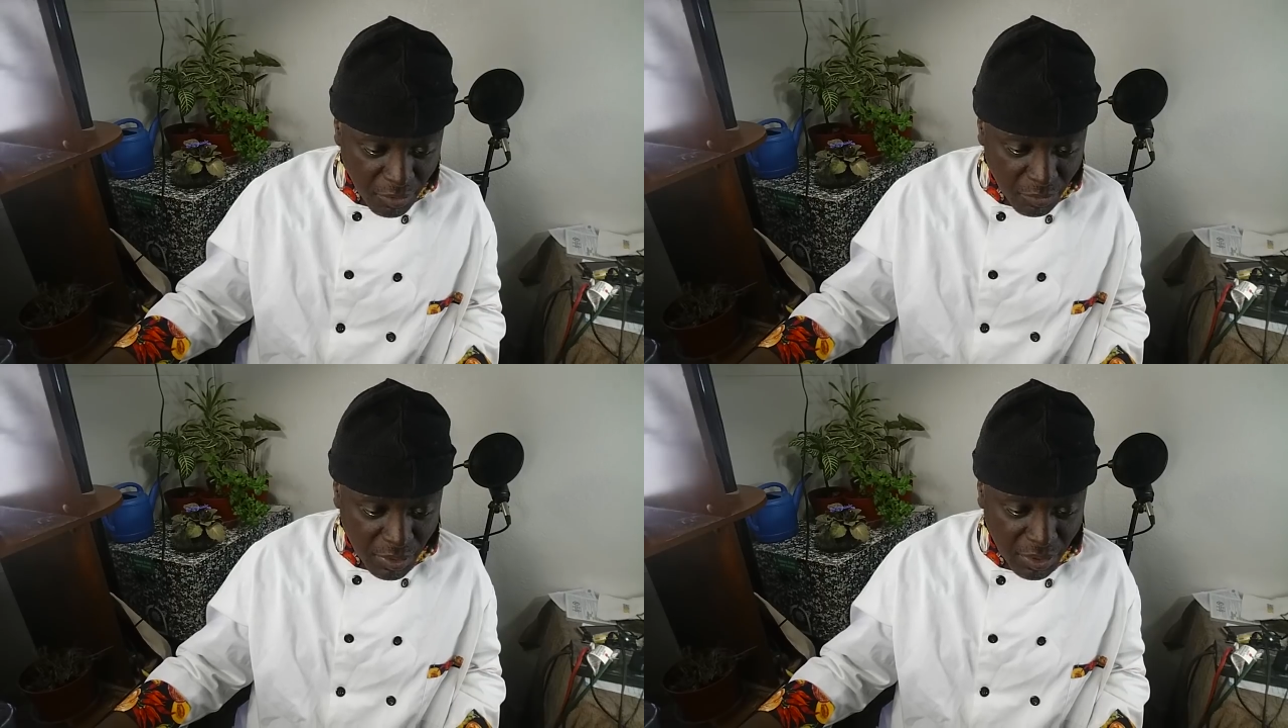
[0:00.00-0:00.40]

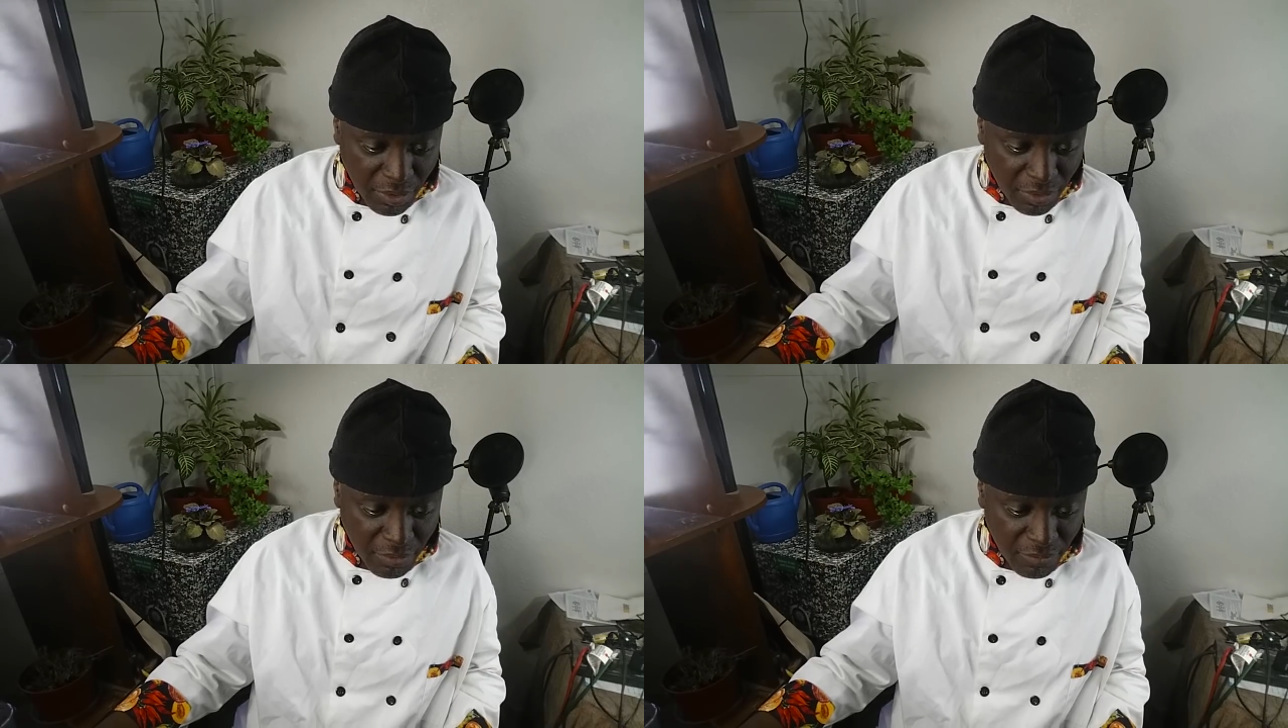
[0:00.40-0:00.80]
with
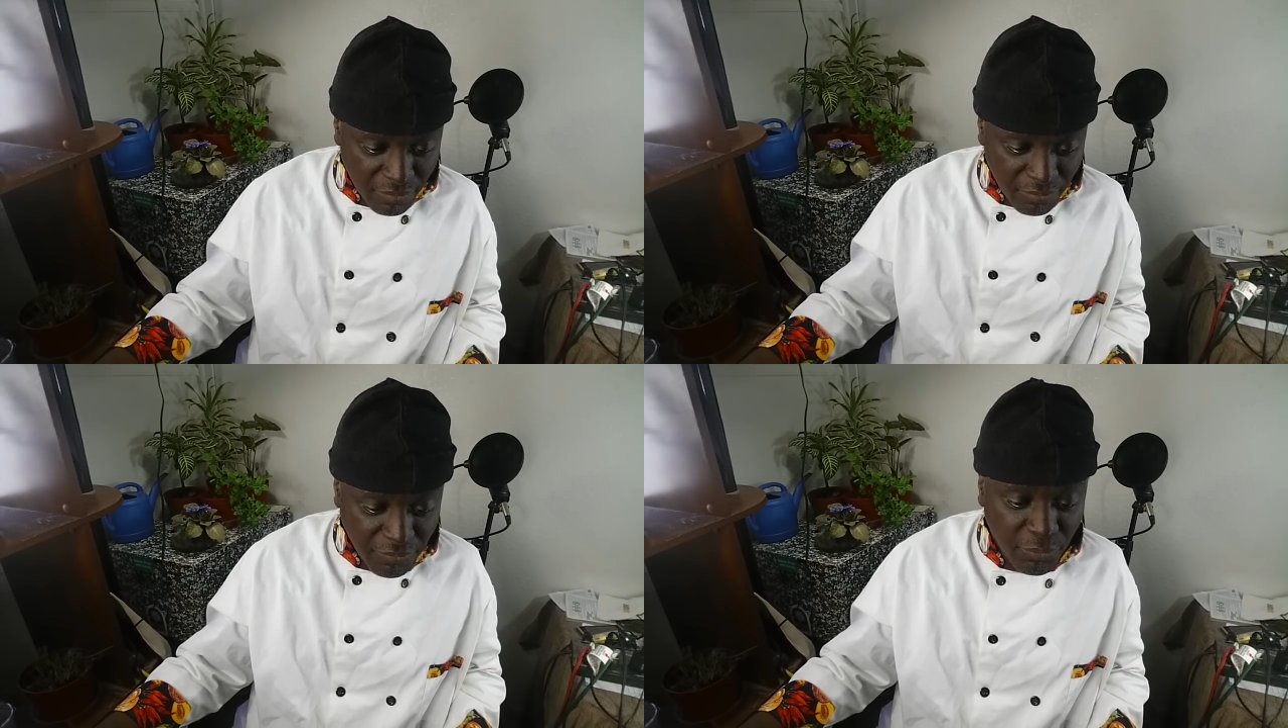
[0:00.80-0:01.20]
the
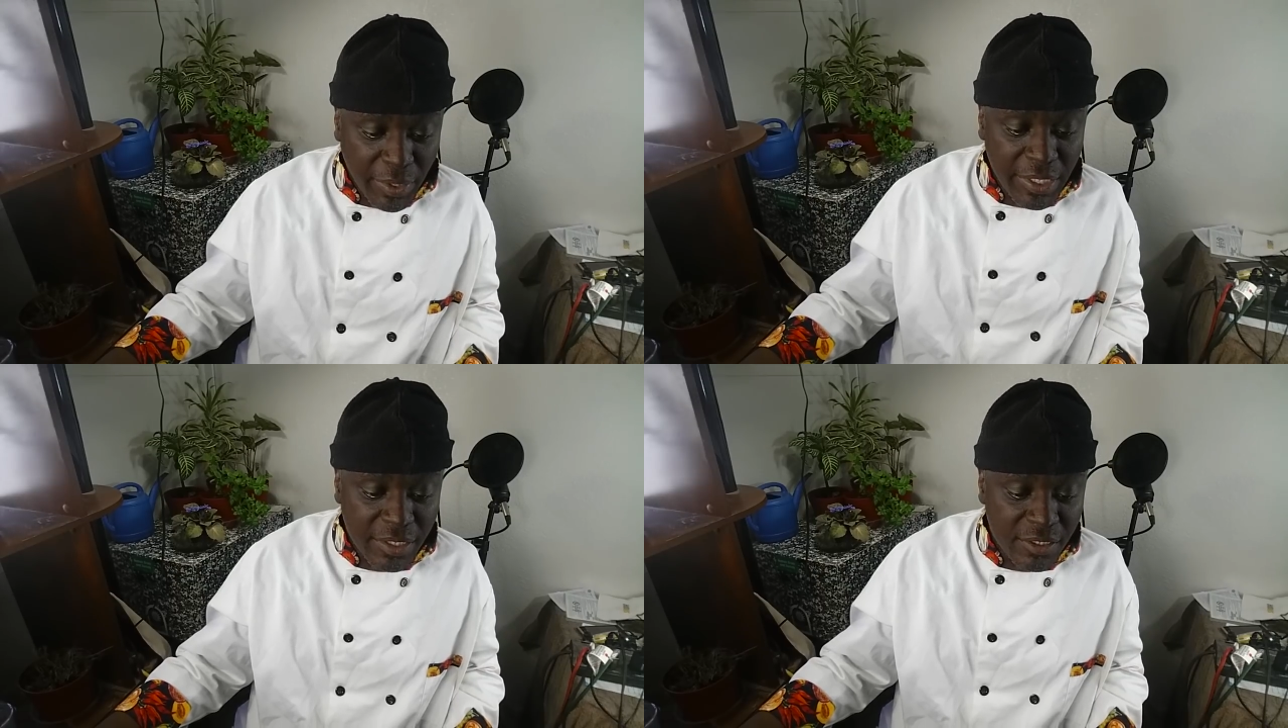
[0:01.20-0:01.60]

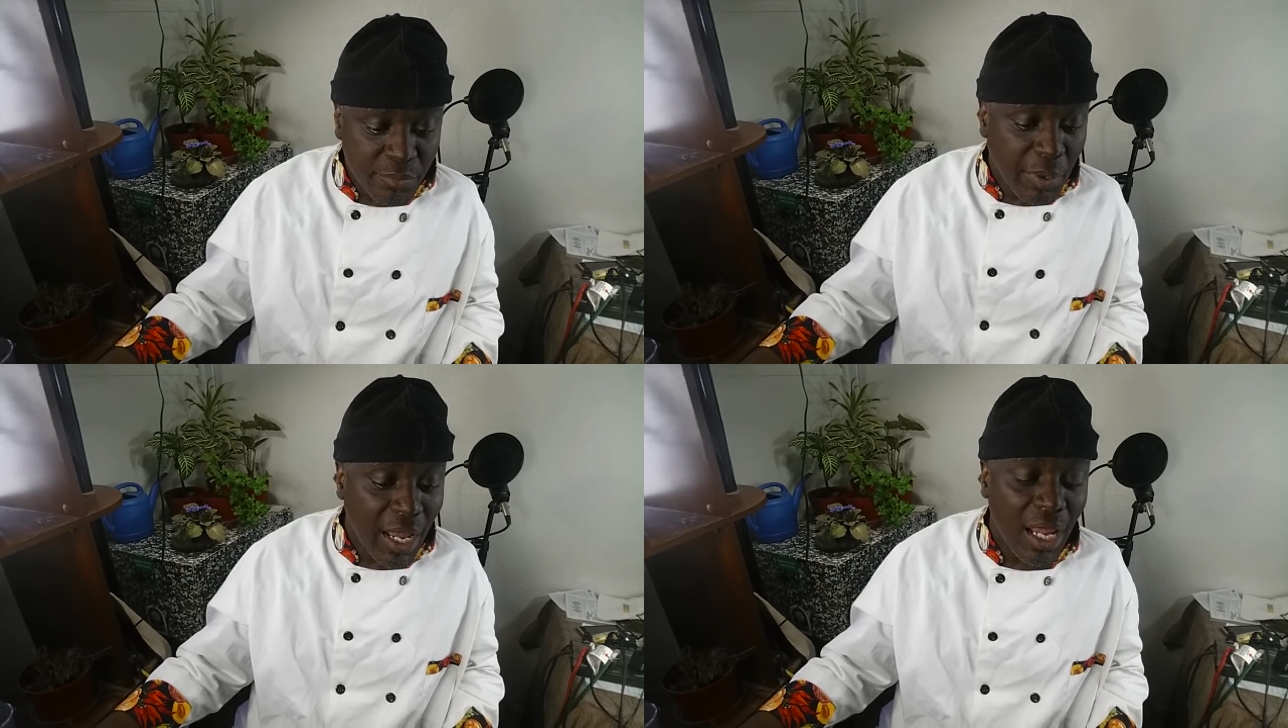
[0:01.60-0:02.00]

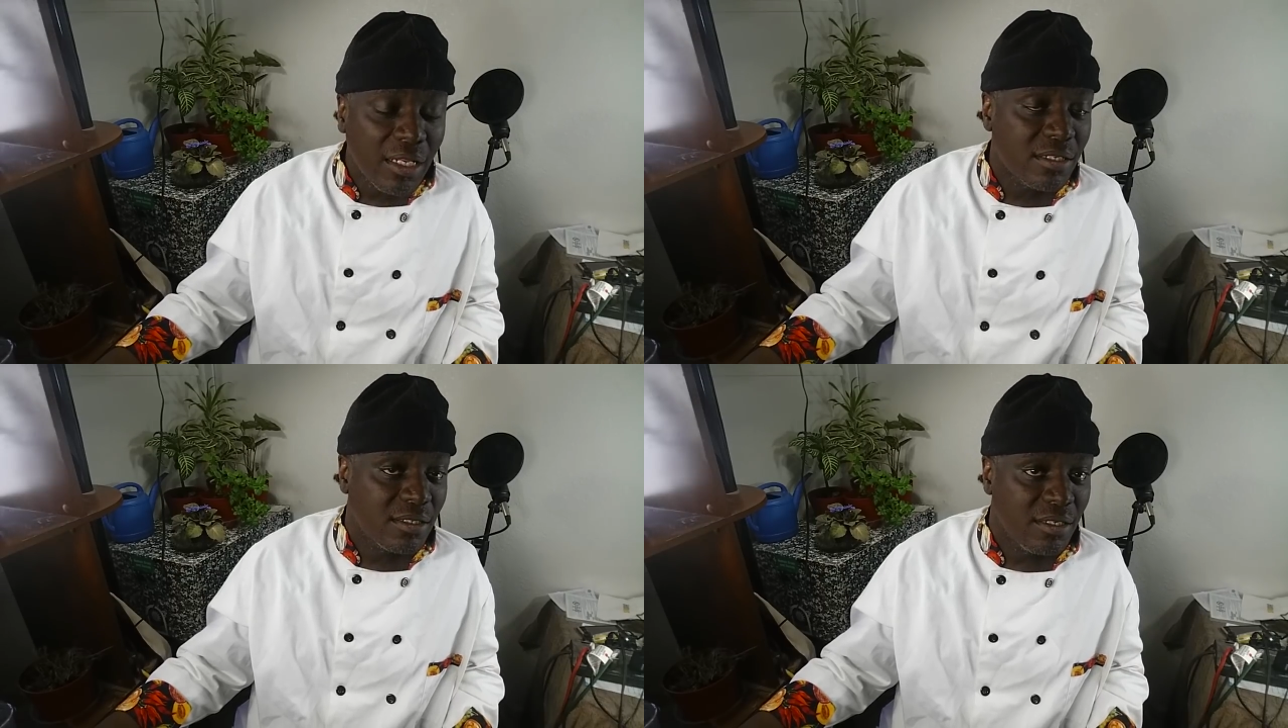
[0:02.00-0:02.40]
freest
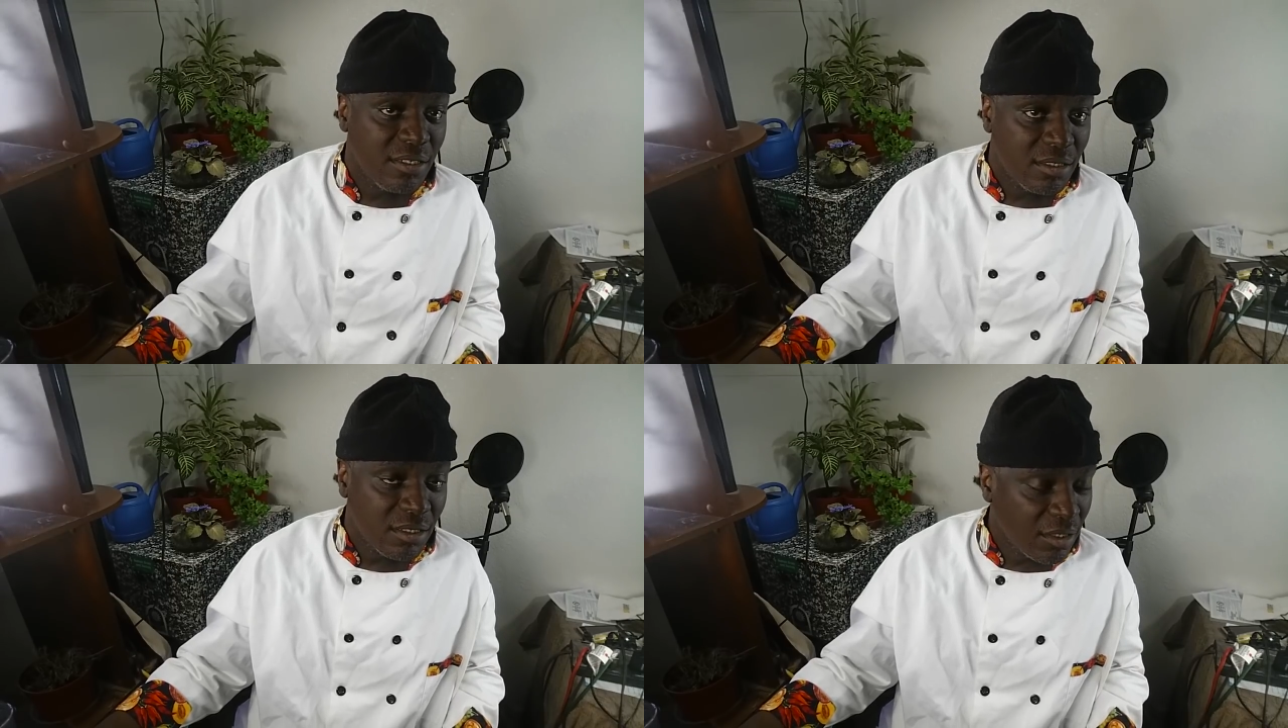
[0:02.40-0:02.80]
policies